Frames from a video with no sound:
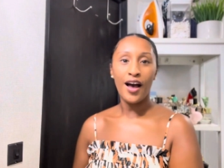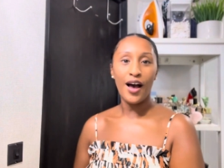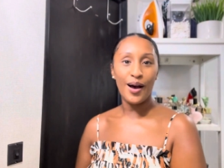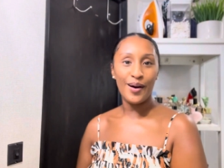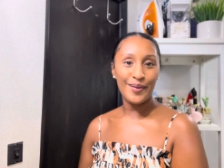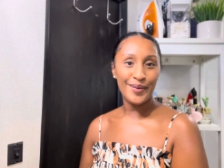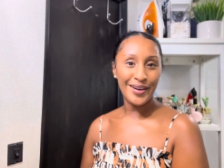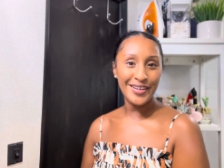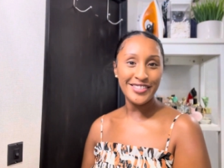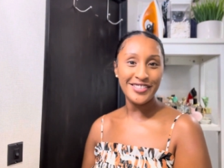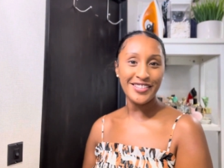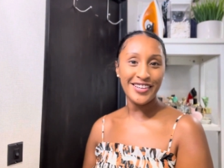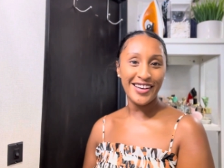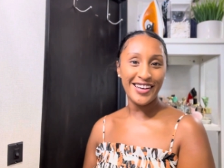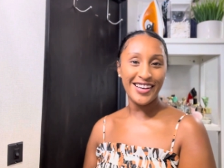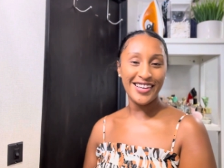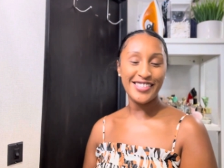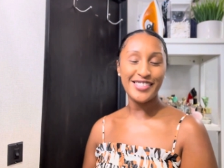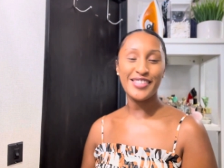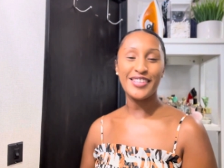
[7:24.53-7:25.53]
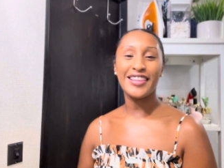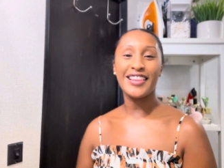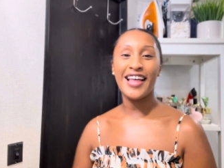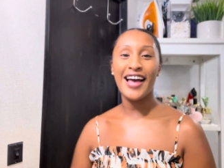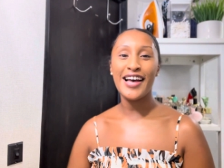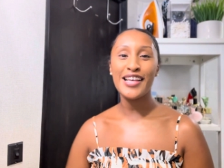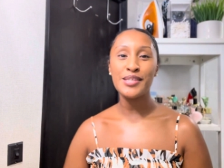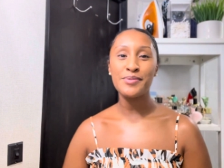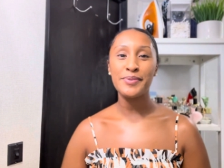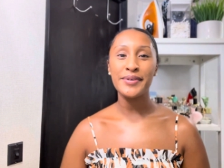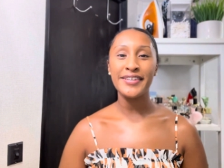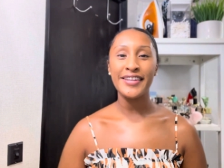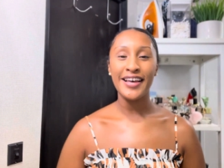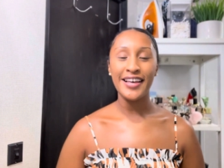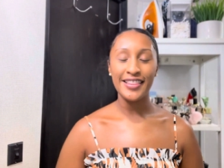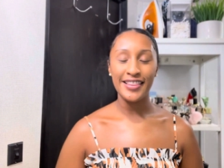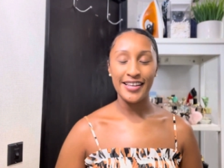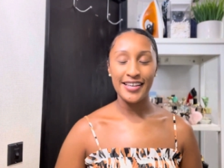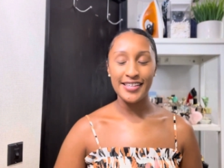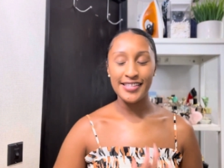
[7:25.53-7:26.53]
All right, you guys, so last but
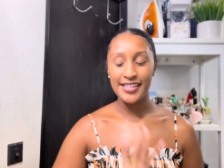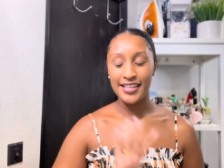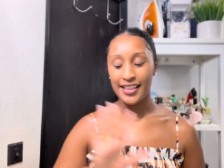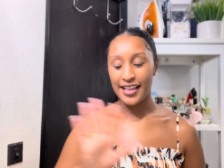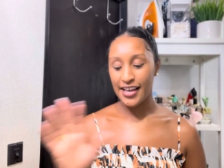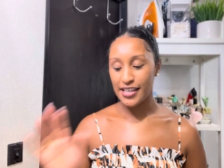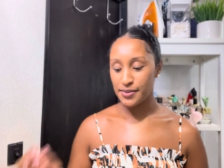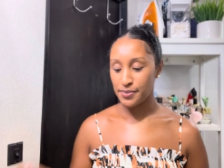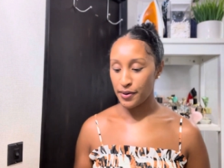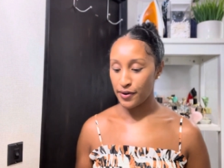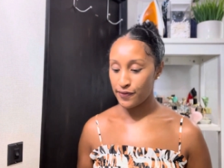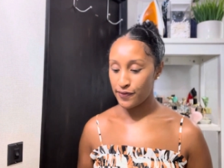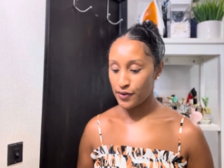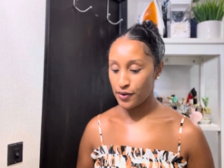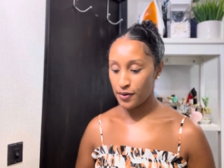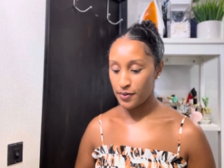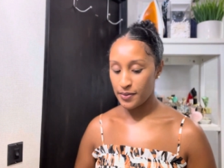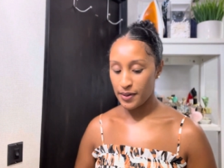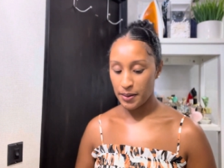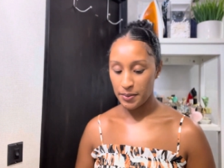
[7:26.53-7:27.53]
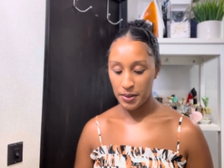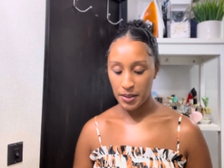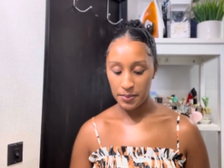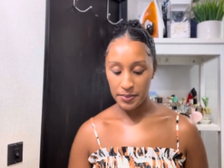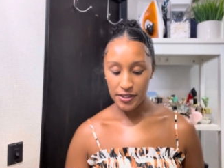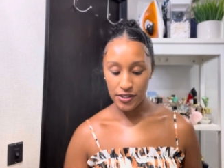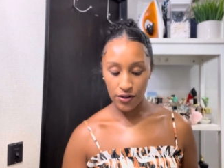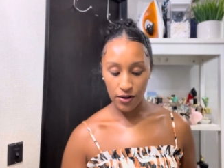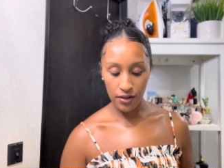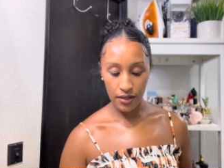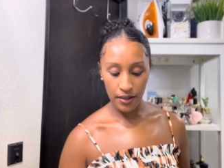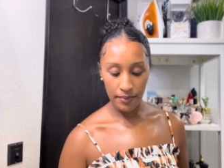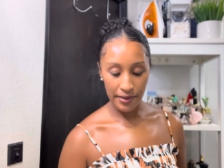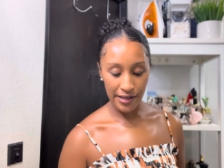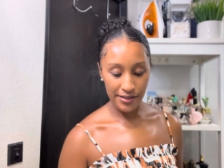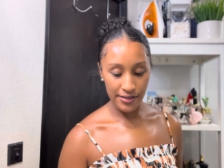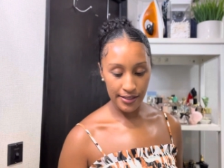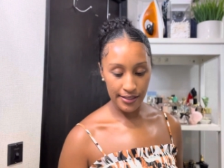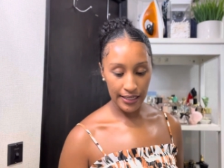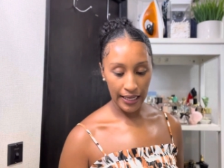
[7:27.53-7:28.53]
not least, the last perfume that I'm going to be talking
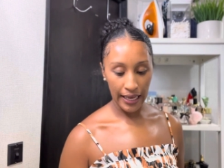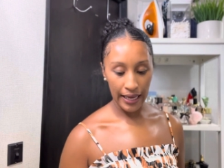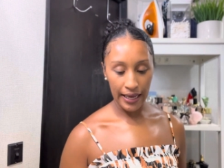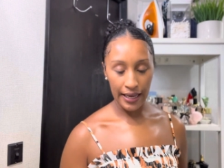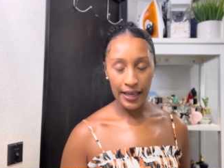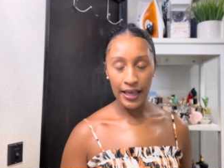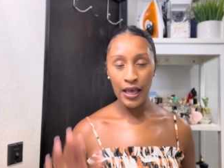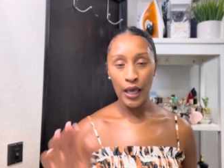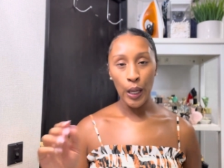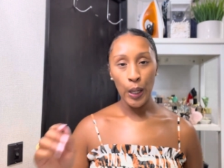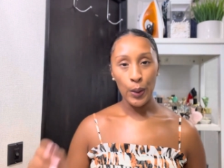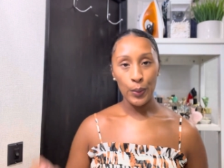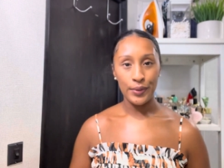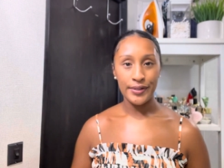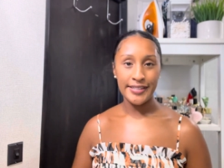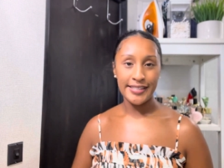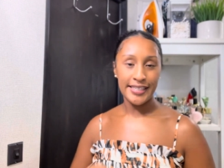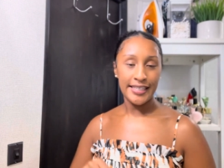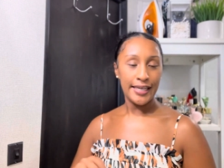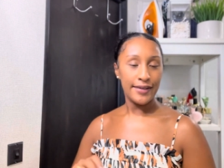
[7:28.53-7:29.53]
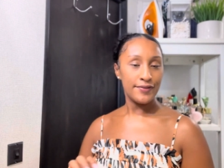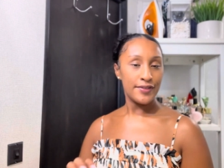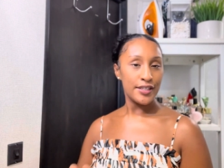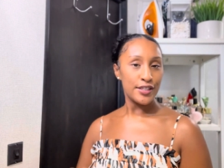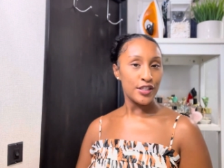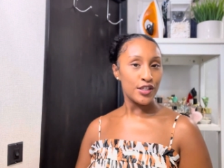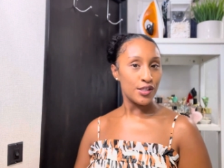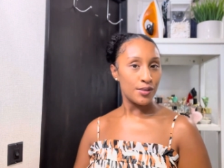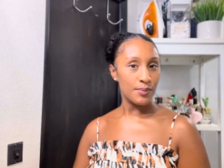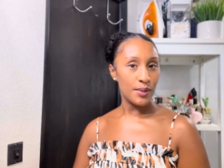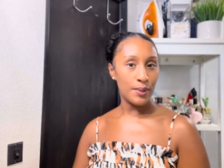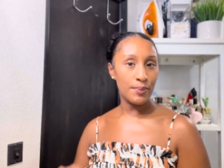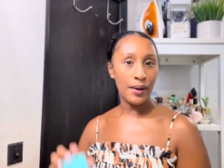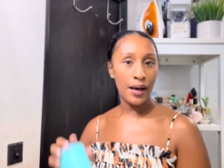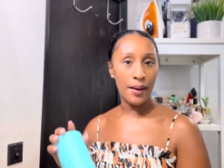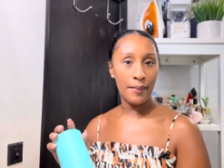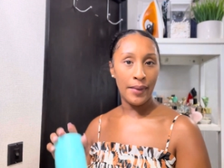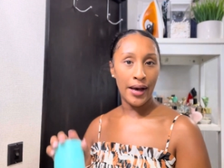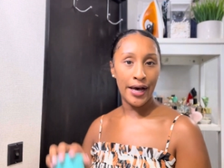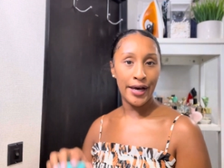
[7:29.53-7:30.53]
about today was gifted to me
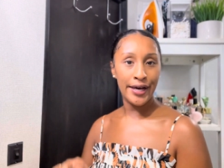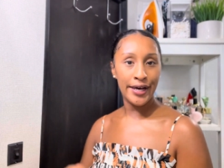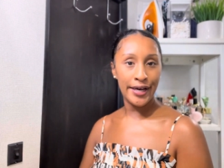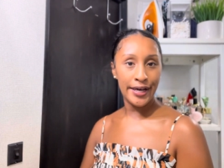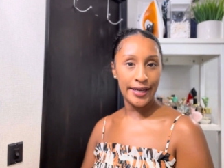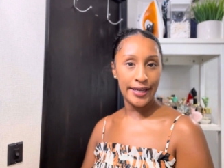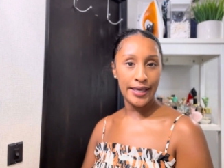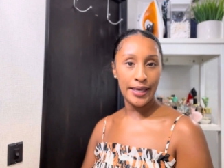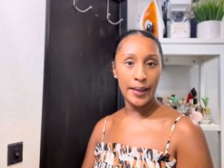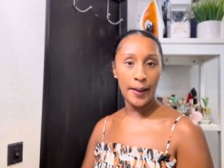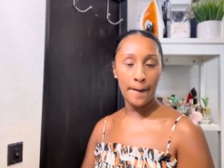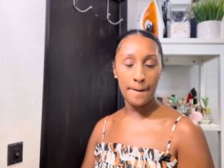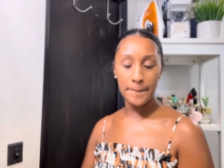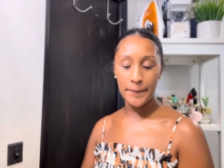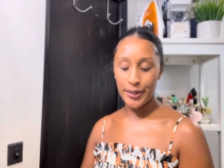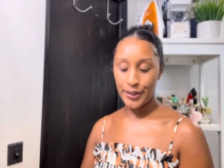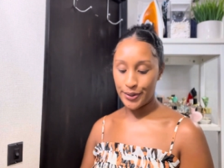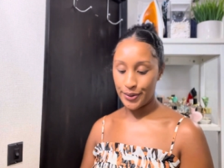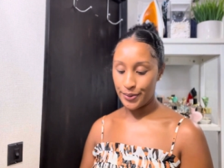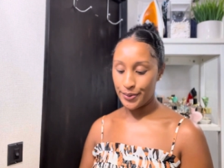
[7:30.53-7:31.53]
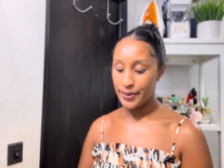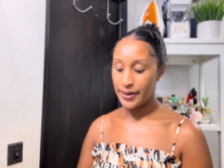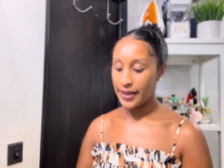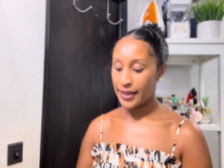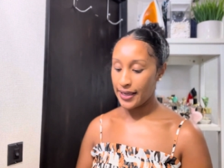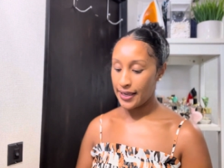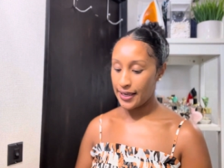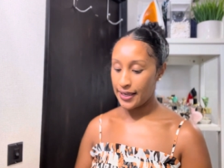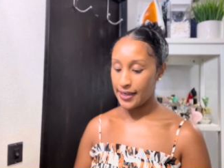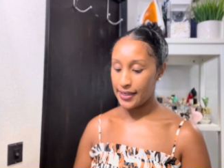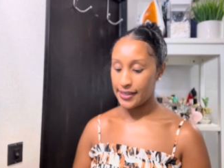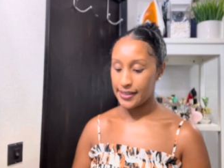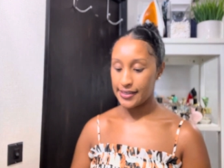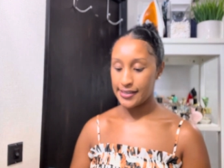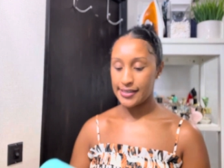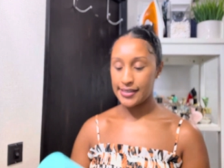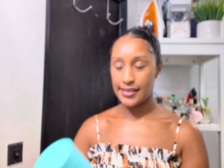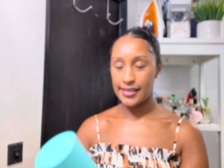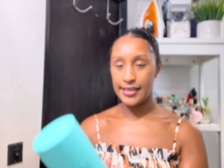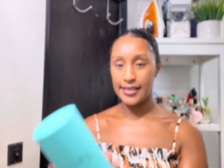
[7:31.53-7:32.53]
by my honey boo. It is
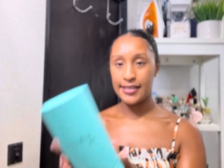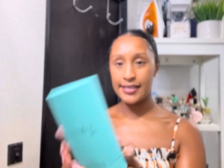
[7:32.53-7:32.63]
the